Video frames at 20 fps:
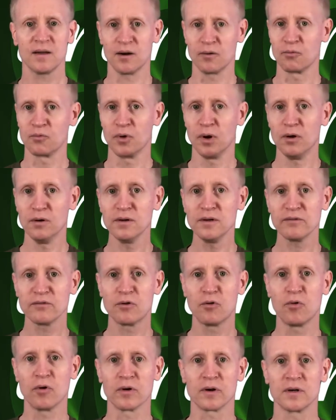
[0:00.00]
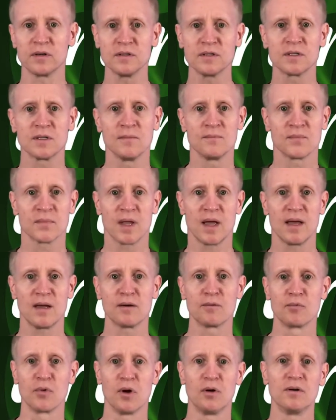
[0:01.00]
a roll of quarters and a
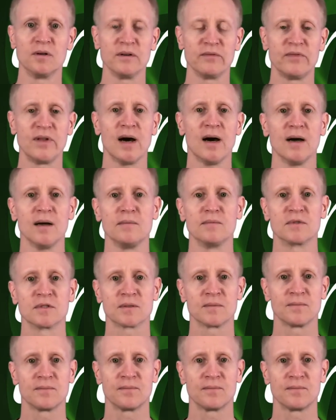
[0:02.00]
roll of dimes.